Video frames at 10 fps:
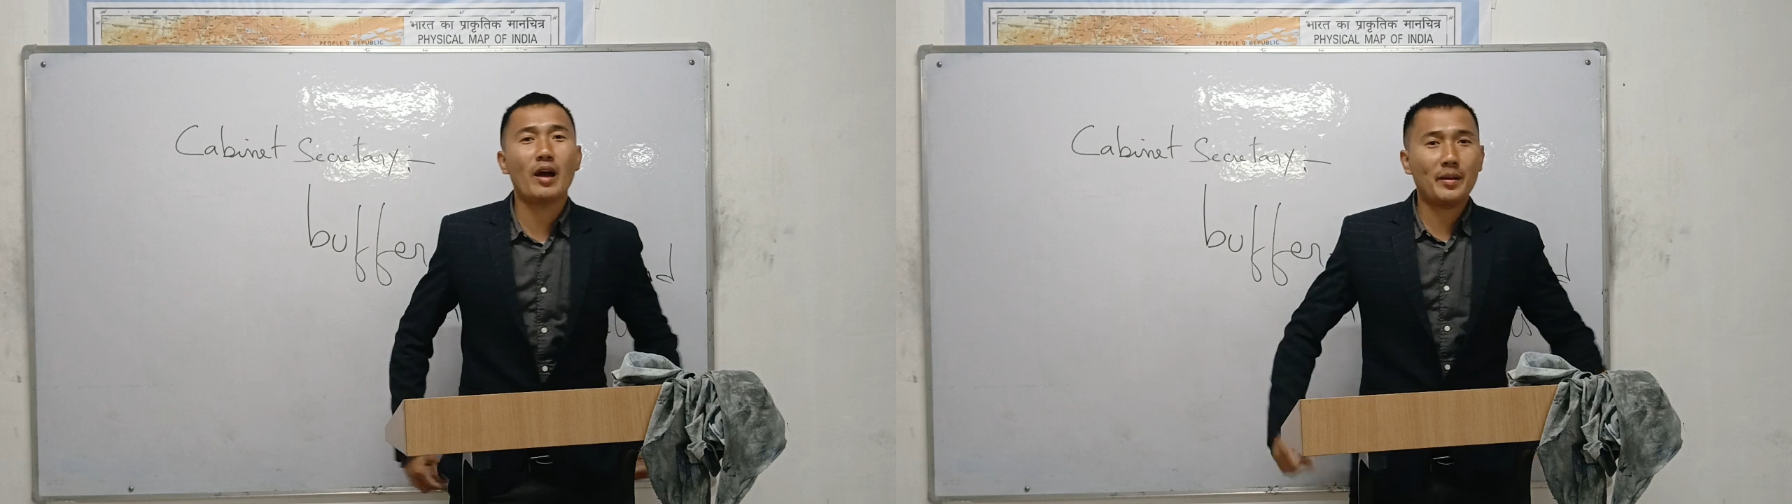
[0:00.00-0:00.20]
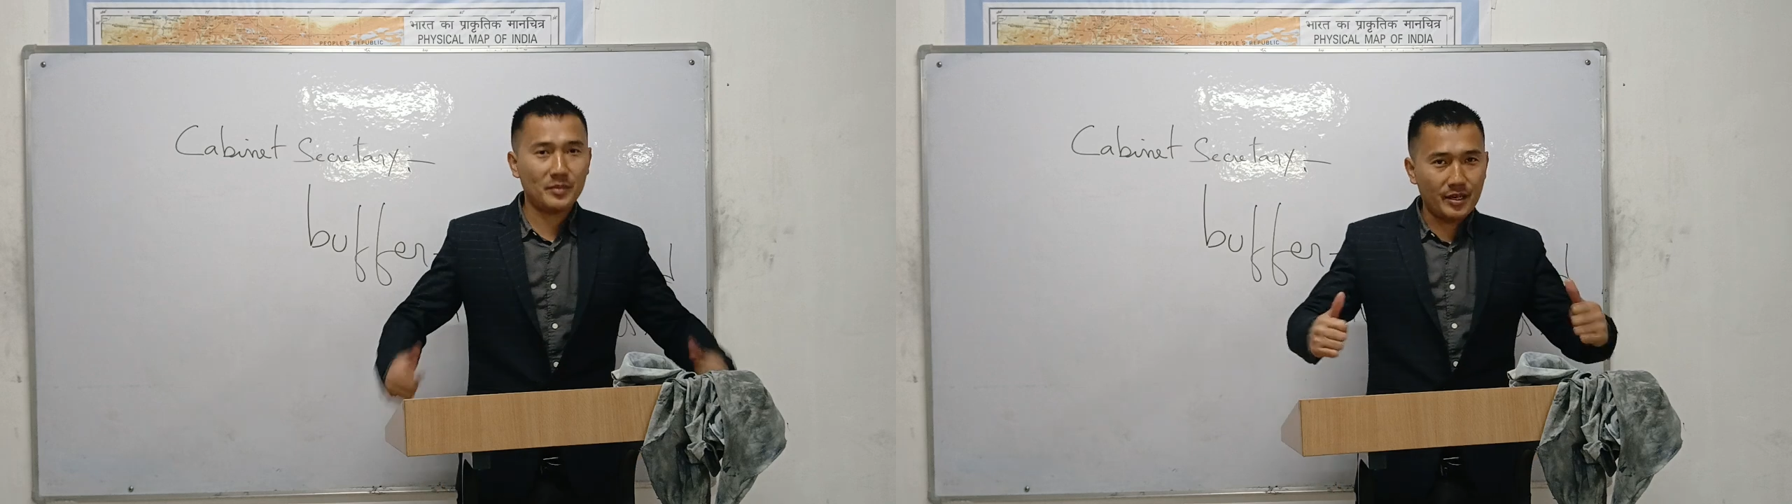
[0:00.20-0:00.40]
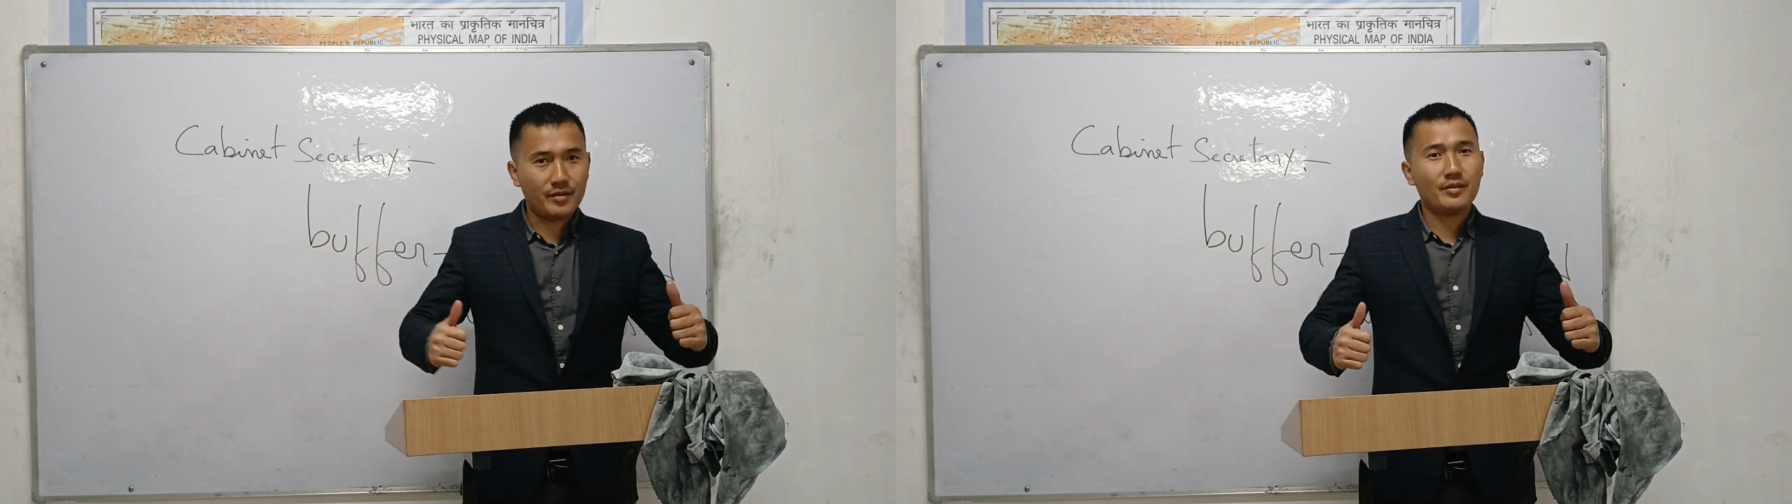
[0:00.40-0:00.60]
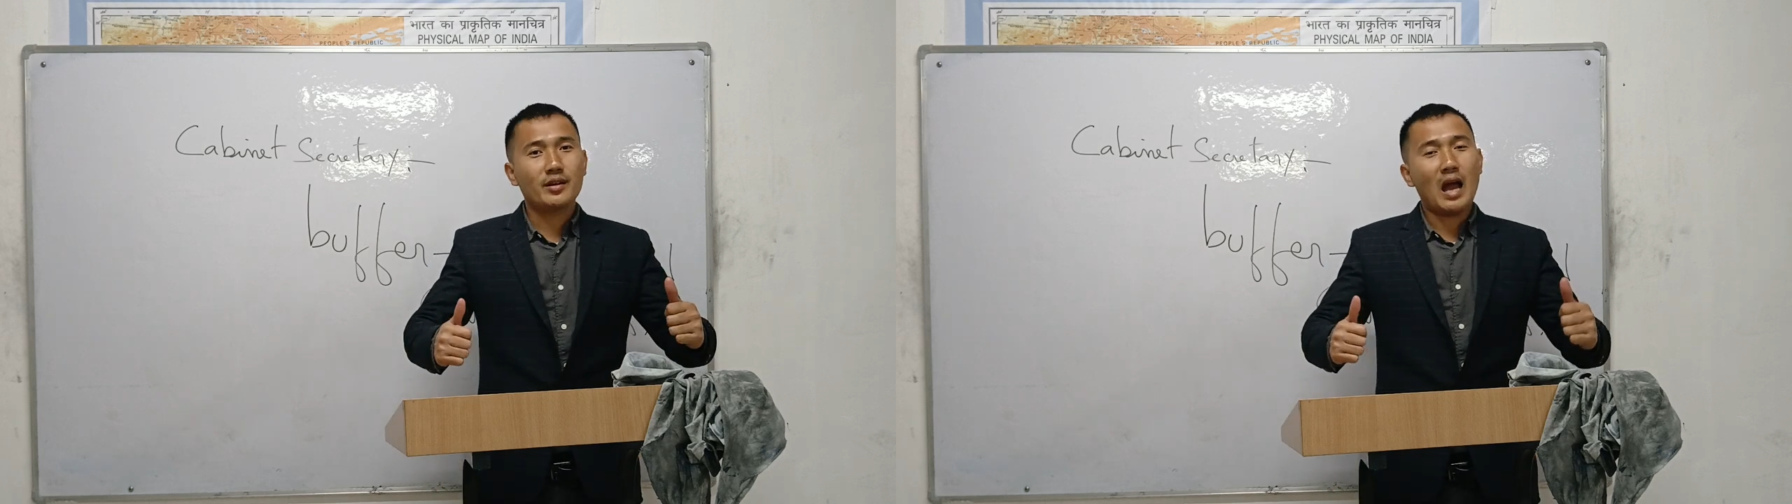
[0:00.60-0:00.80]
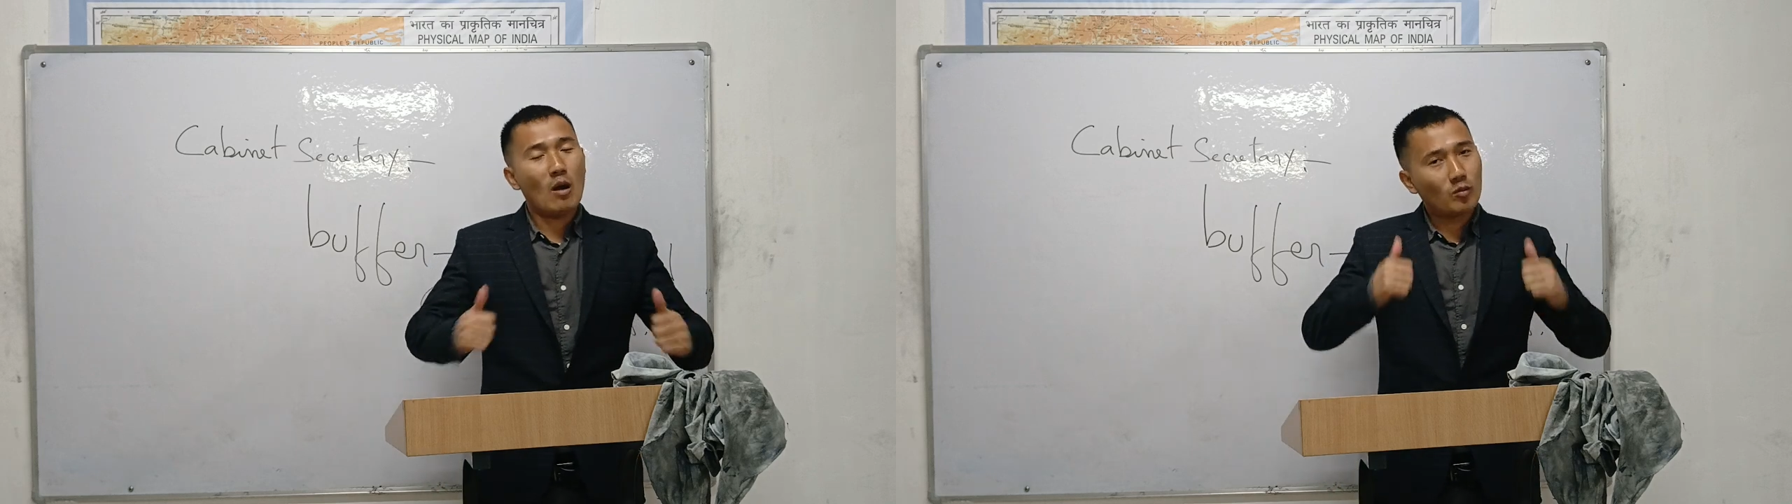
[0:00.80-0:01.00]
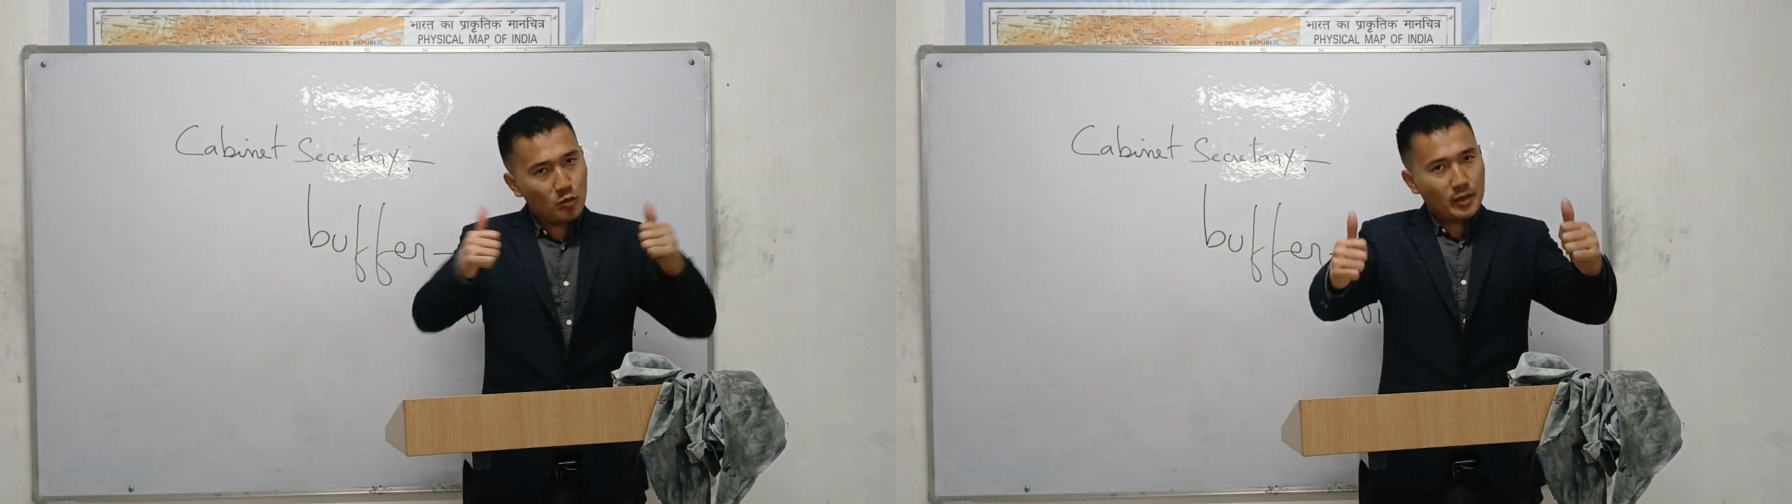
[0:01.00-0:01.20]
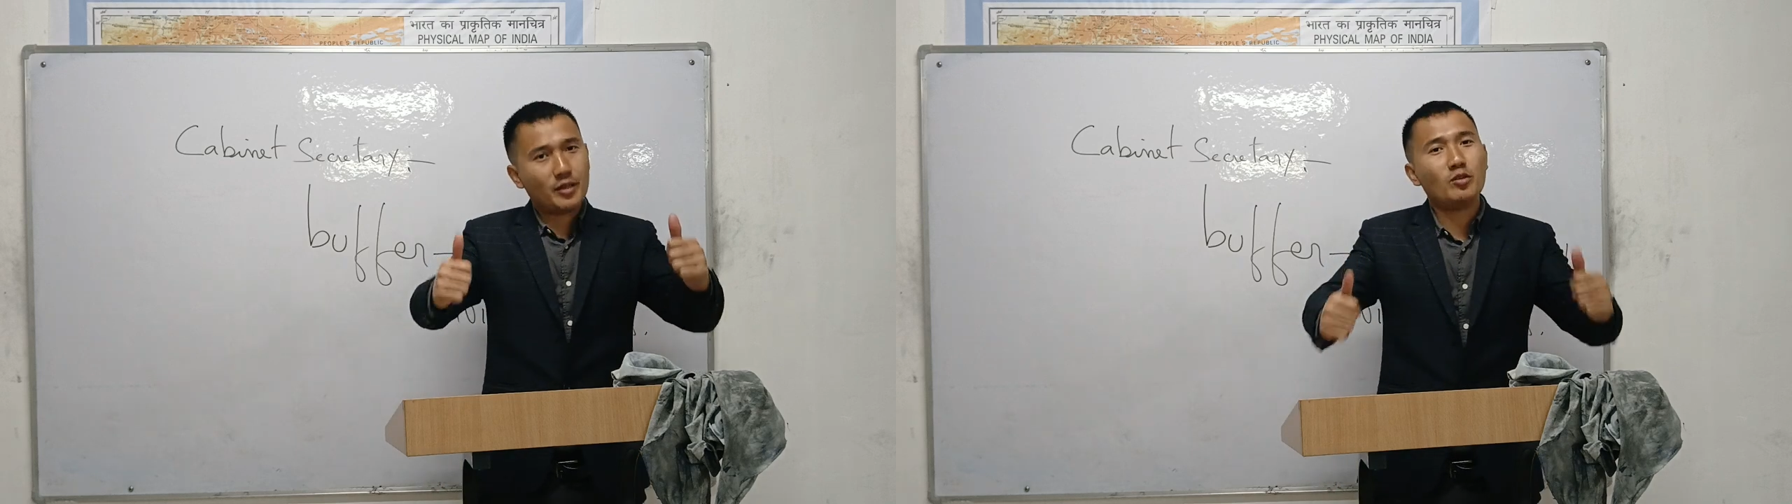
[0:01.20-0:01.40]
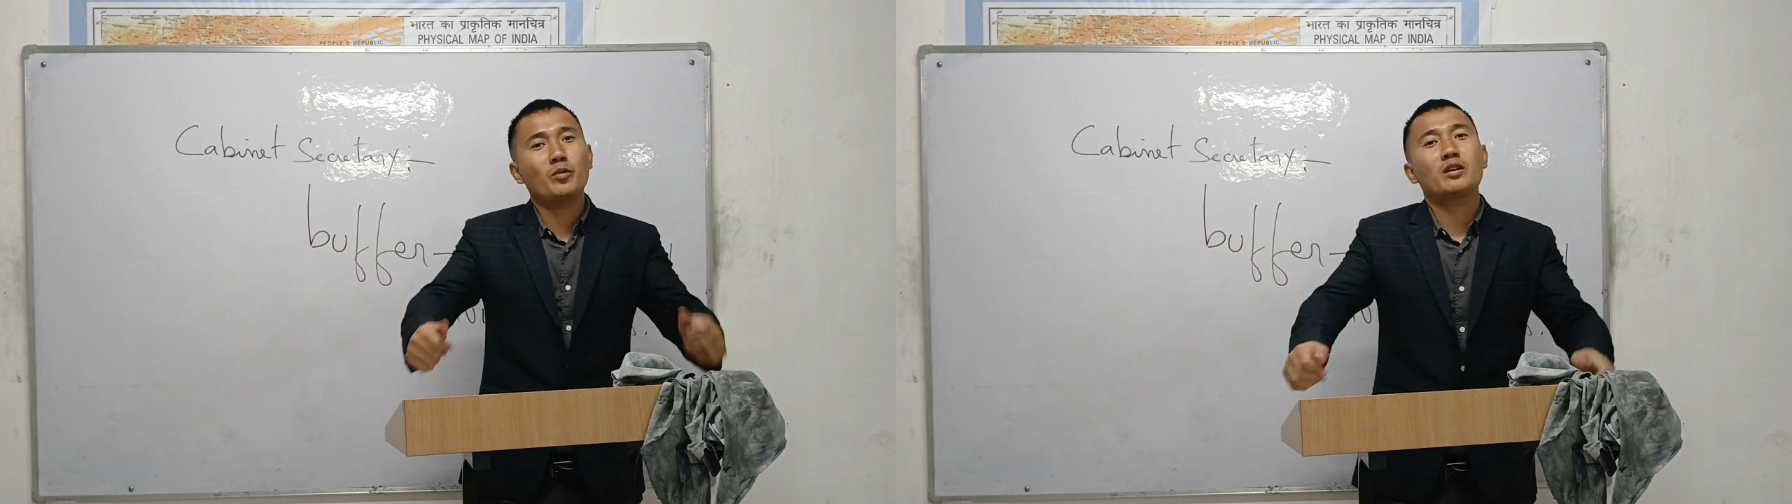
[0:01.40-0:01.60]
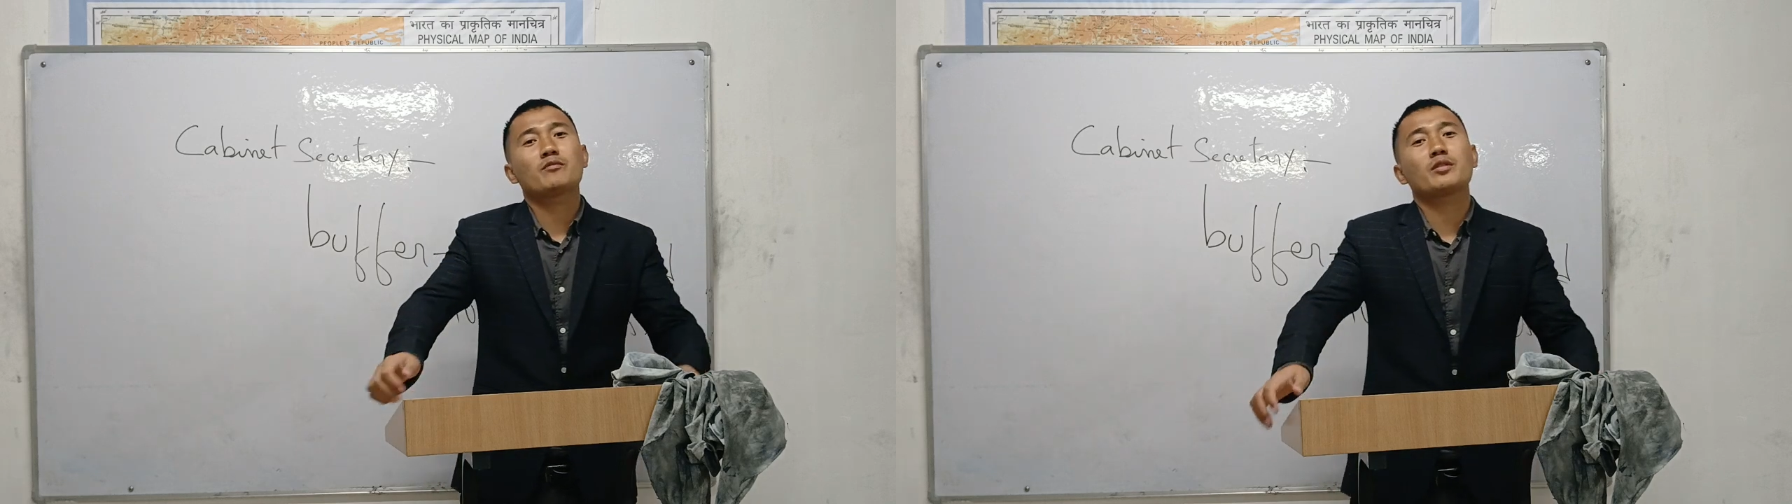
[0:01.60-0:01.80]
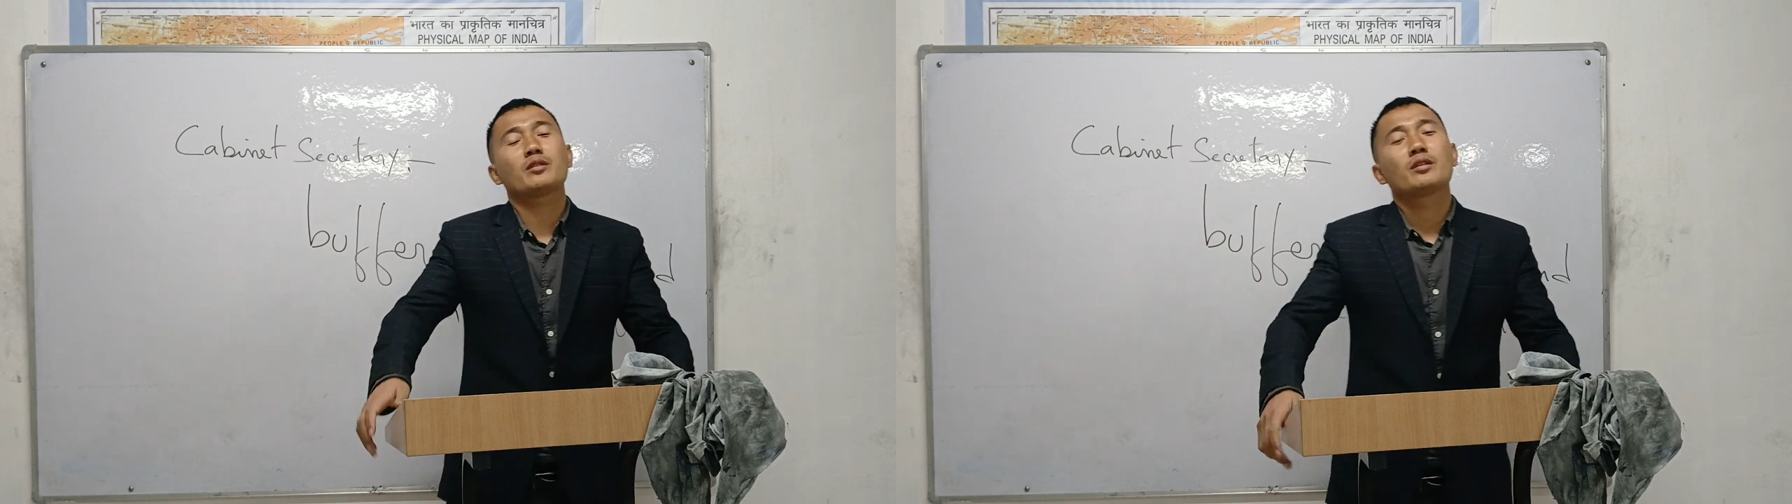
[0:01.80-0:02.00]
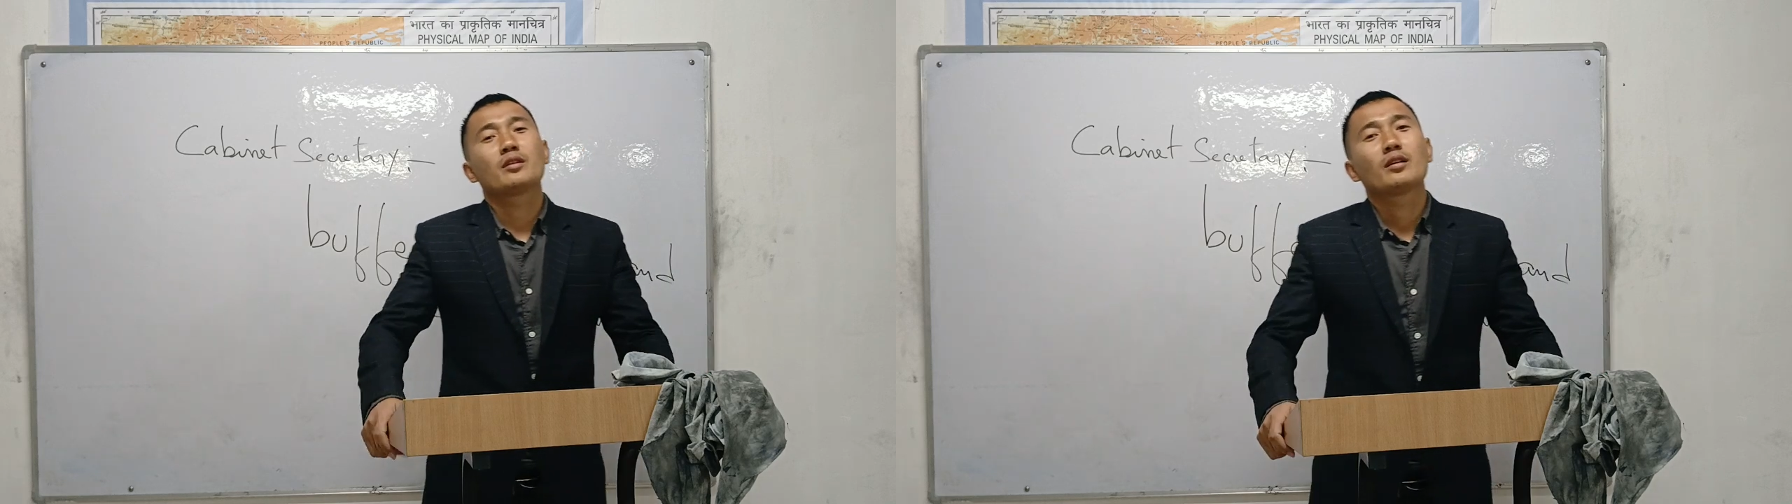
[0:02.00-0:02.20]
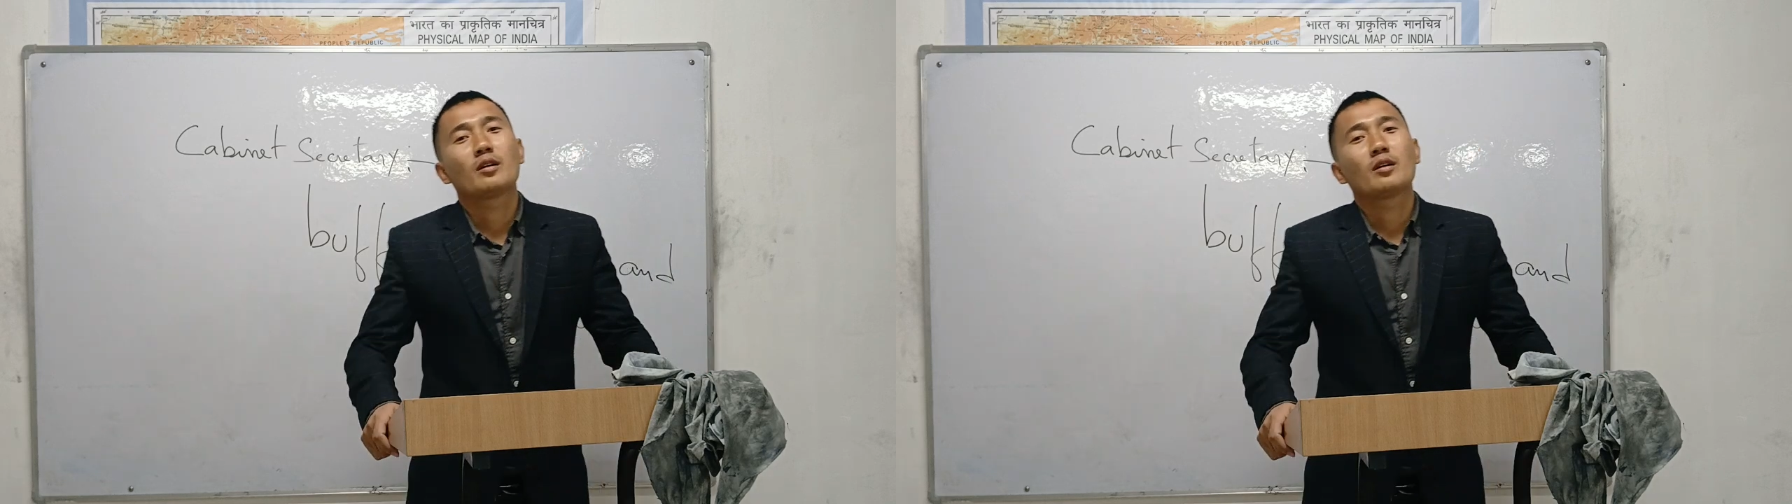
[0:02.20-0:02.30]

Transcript: I'm there. I will protect you whenever